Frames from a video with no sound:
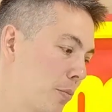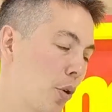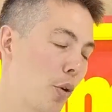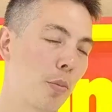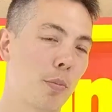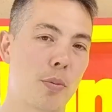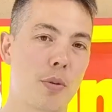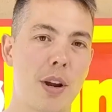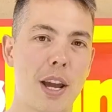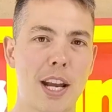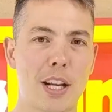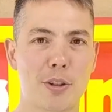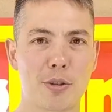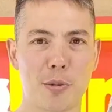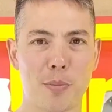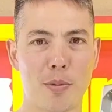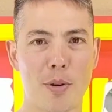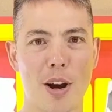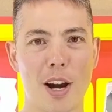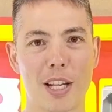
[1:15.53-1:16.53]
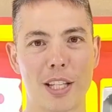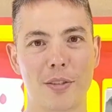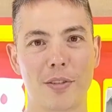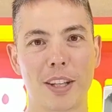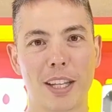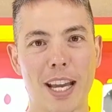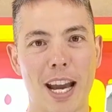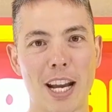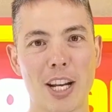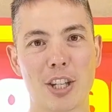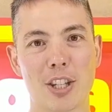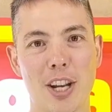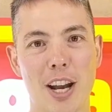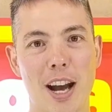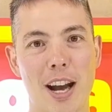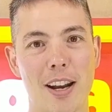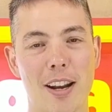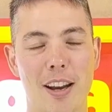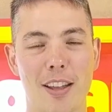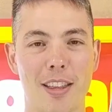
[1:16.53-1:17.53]
small extra price of a gauge
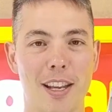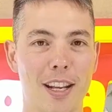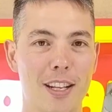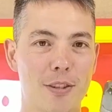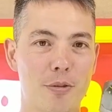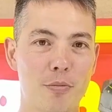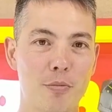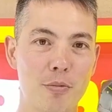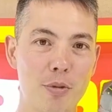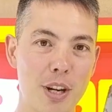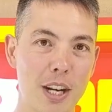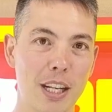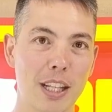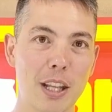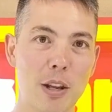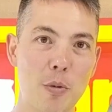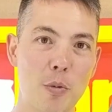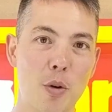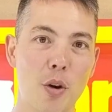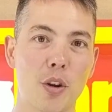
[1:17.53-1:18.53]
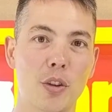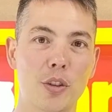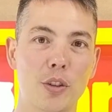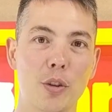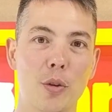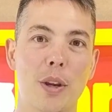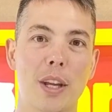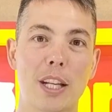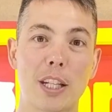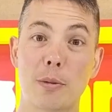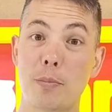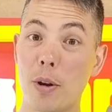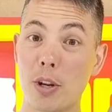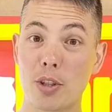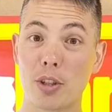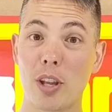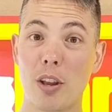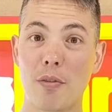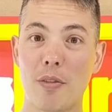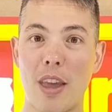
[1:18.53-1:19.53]
guard, I think it's really worth doing,
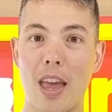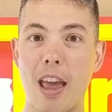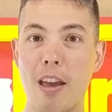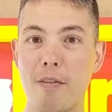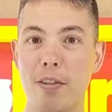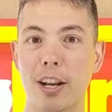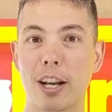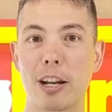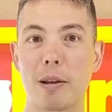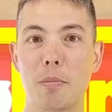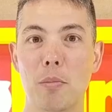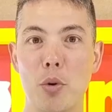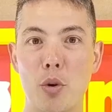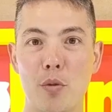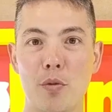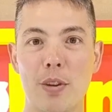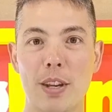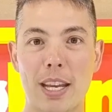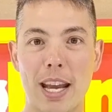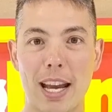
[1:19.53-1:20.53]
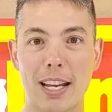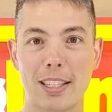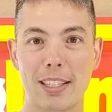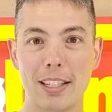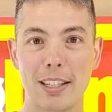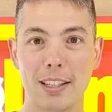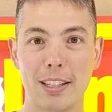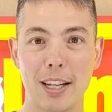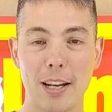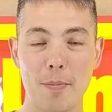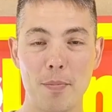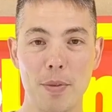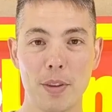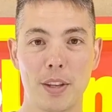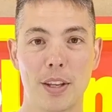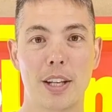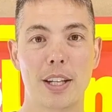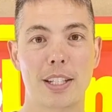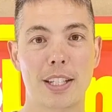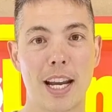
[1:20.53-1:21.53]
especially if you're ever going to move your gas cylinder,
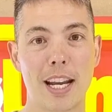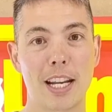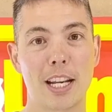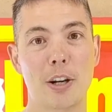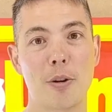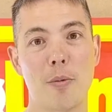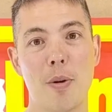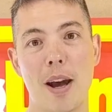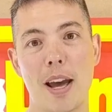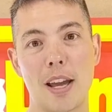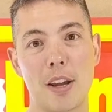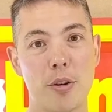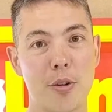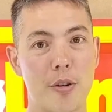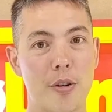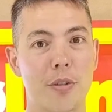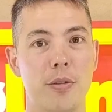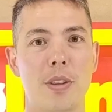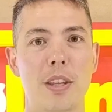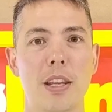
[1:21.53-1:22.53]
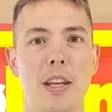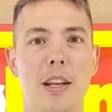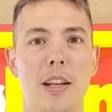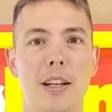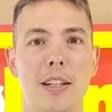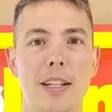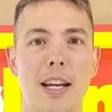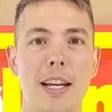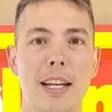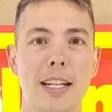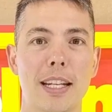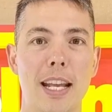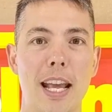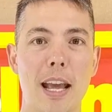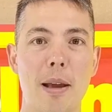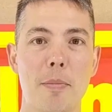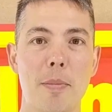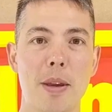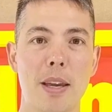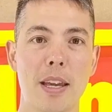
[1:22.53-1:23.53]
take it away, or you're thinking you're going to take it
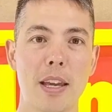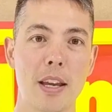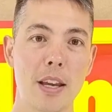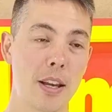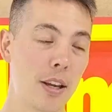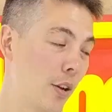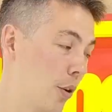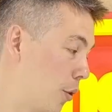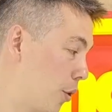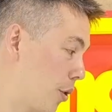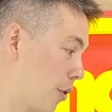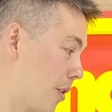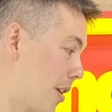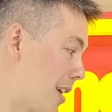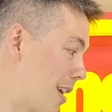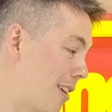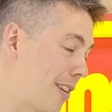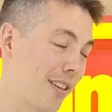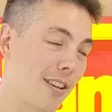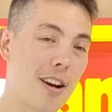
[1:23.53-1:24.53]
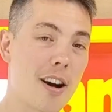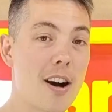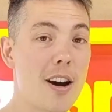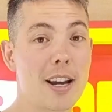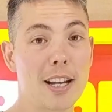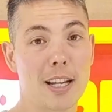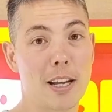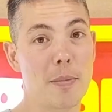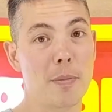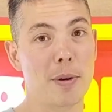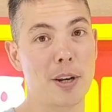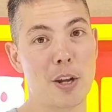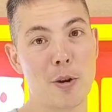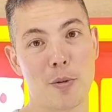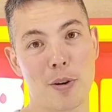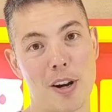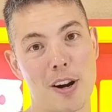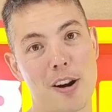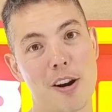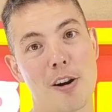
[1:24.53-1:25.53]
camping, or you're a hire company,
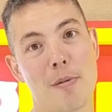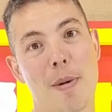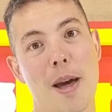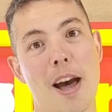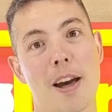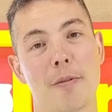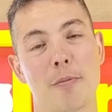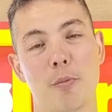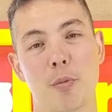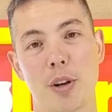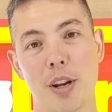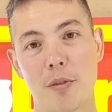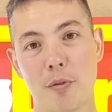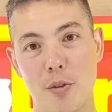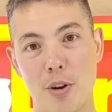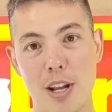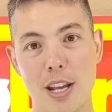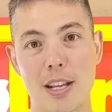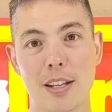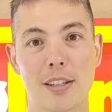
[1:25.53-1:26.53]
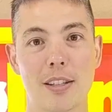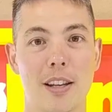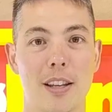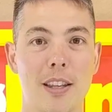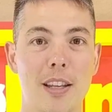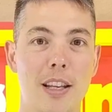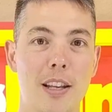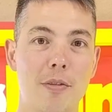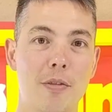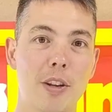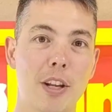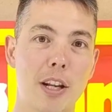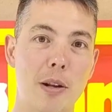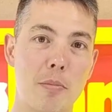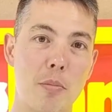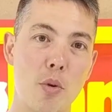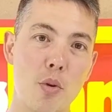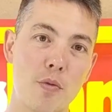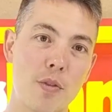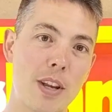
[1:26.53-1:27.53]
you want to hire them out. Whatever it is, I think if you're
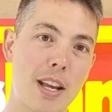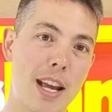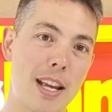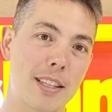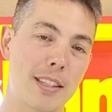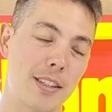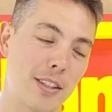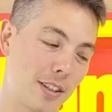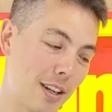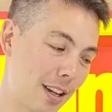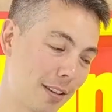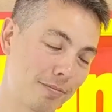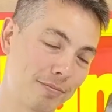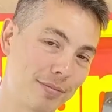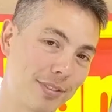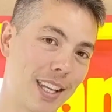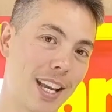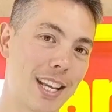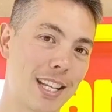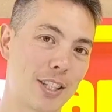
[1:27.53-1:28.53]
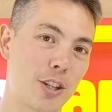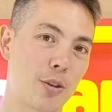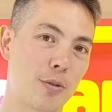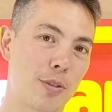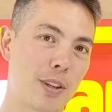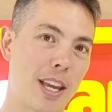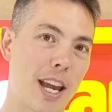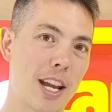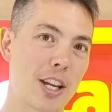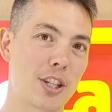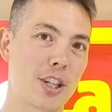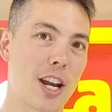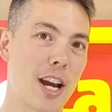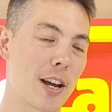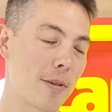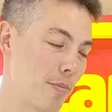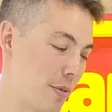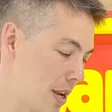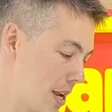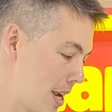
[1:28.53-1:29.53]
going to move your gas cylinder, get yourself a gauge
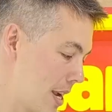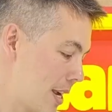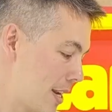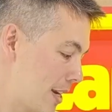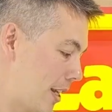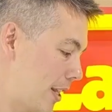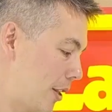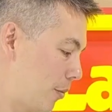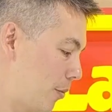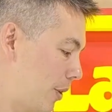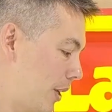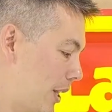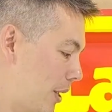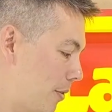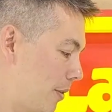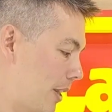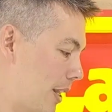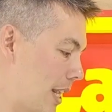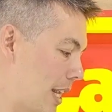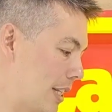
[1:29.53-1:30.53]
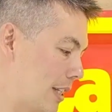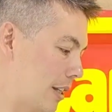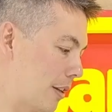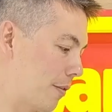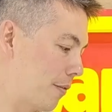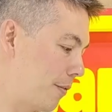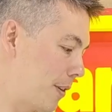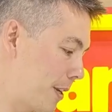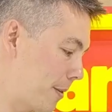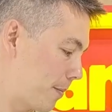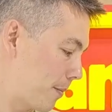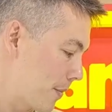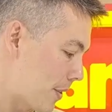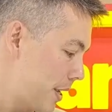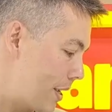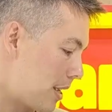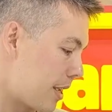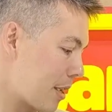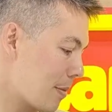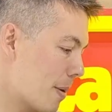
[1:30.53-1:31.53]
guard. Now, they're really easy to fit.
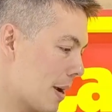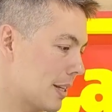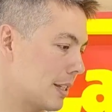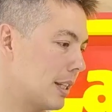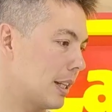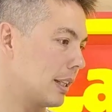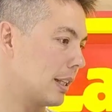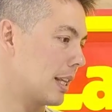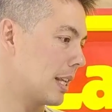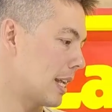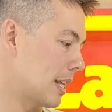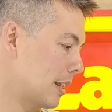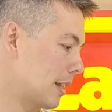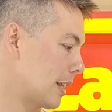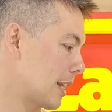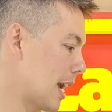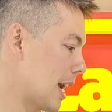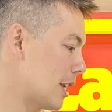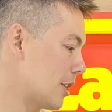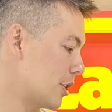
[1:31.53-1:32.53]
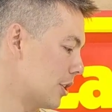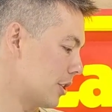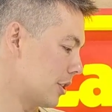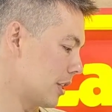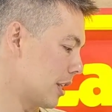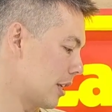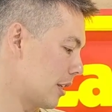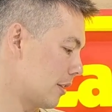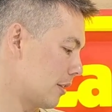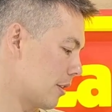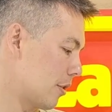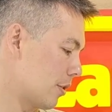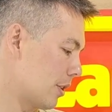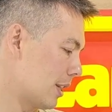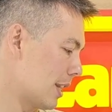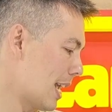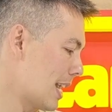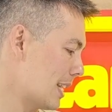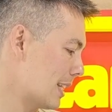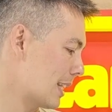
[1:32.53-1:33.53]
You basically get the gauges. They're
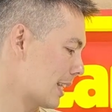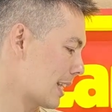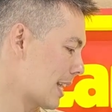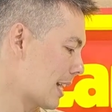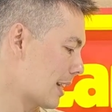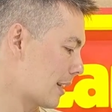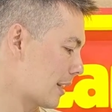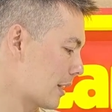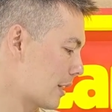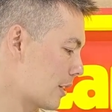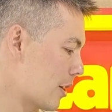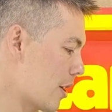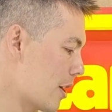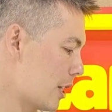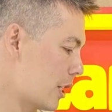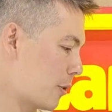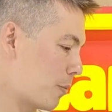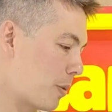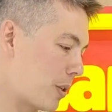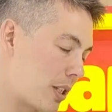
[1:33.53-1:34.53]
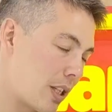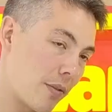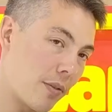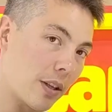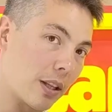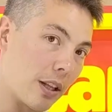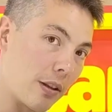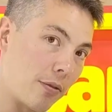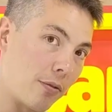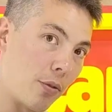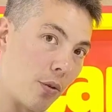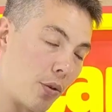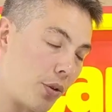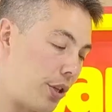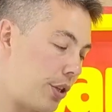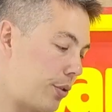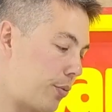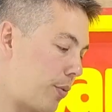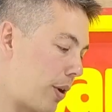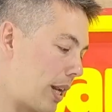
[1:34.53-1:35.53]
a laser cut design specifically
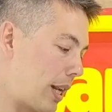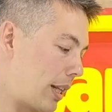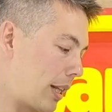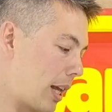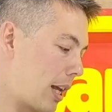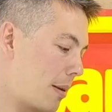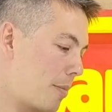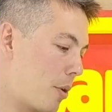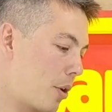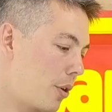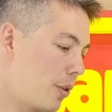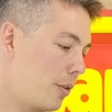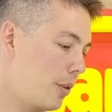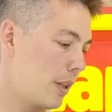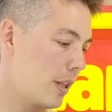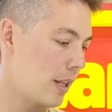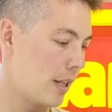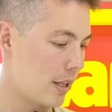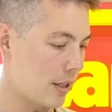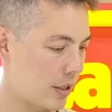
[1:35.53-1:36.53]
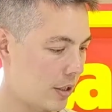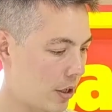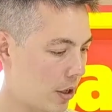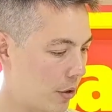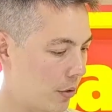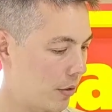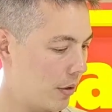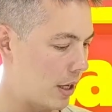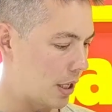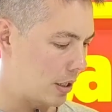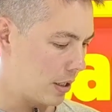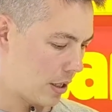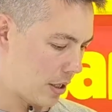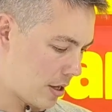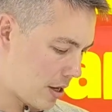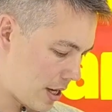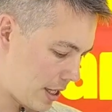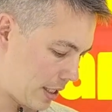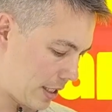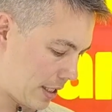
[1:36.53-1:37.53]
for this regulator model. So it's a
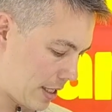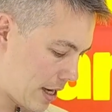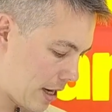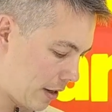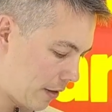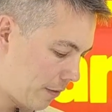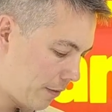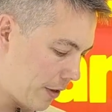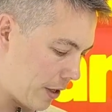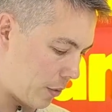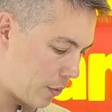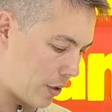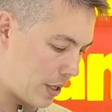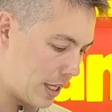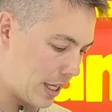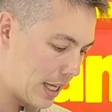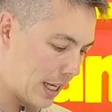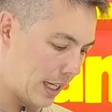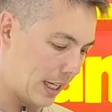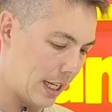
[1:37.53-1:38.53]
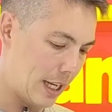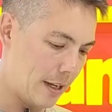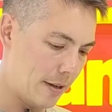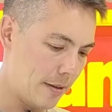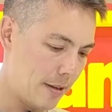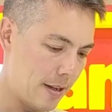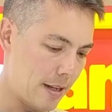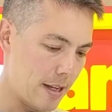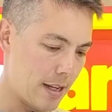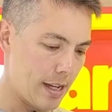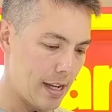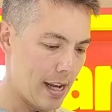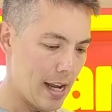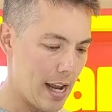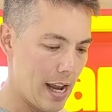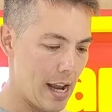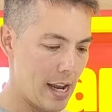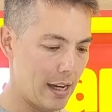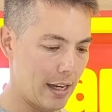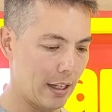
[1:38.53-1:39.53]
nice snug fit when you get it in.
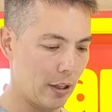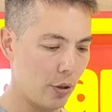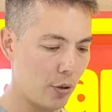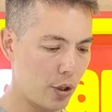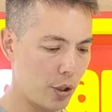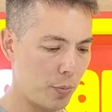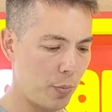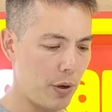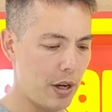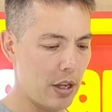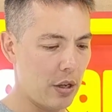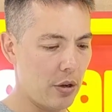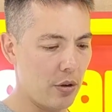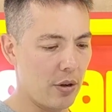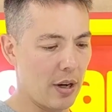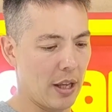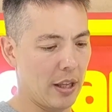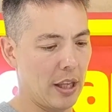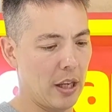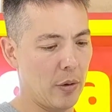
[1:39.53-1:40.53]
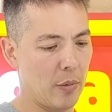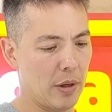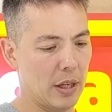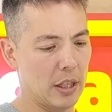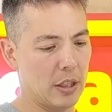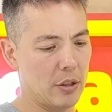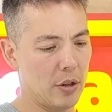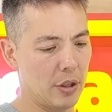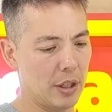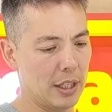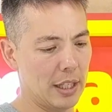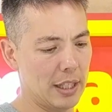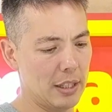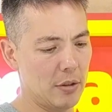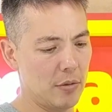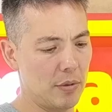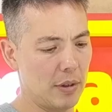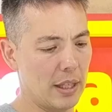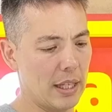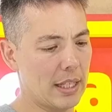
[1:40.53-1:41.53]
And it looks pretty good, I think, when it's on. It
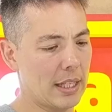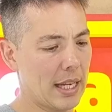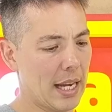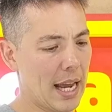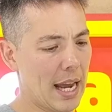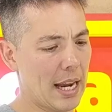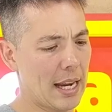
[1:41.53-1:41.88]
doesn't really